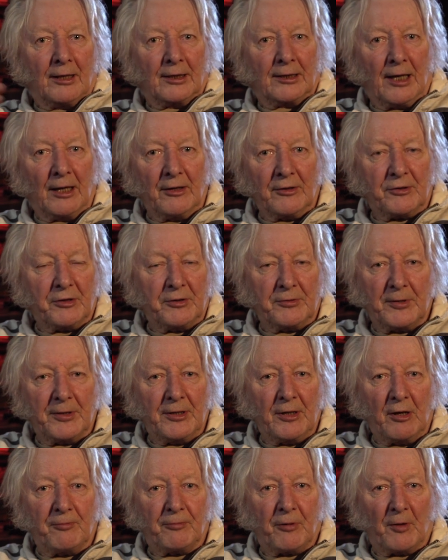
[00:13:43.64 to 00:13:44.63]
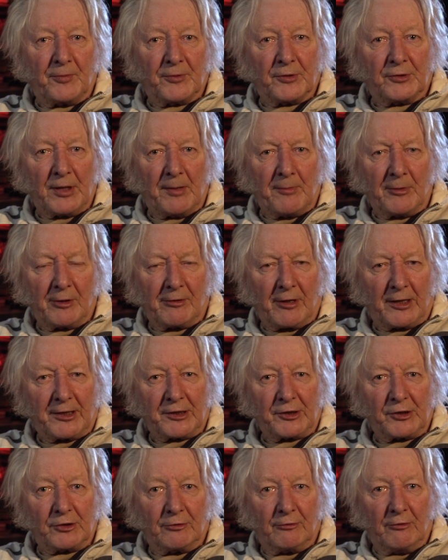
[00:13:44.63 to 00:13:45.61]
Countries with no proper
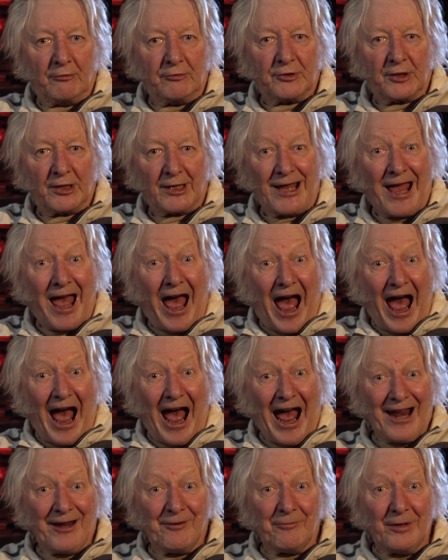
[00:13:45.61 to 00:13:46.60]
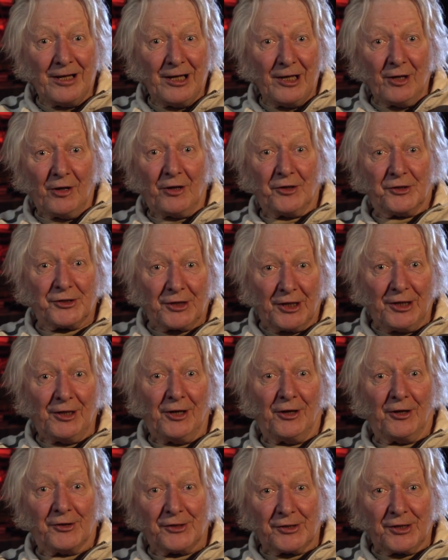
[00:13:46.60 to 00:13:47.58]
democratic scrutiny and with lots and
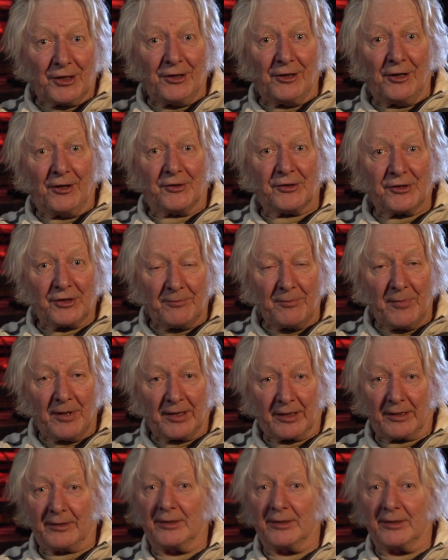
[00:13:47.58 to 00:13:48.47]
lots and lots of money,